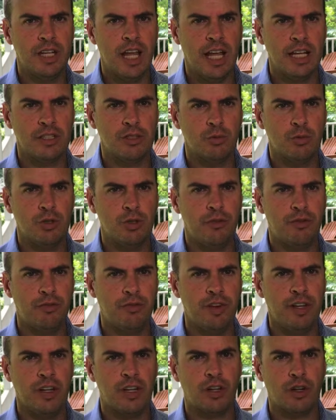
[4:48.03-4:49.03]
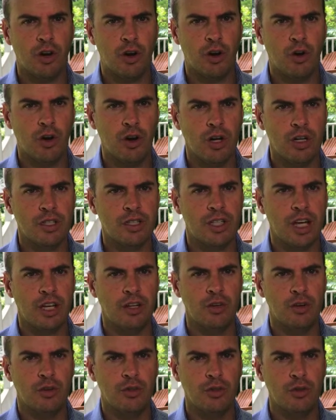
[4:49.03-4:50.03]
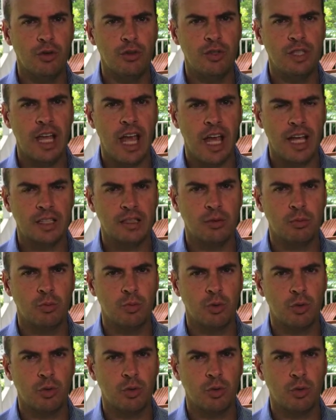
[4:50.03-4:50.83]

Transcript: debts when you feel encouraged and your enthusiasm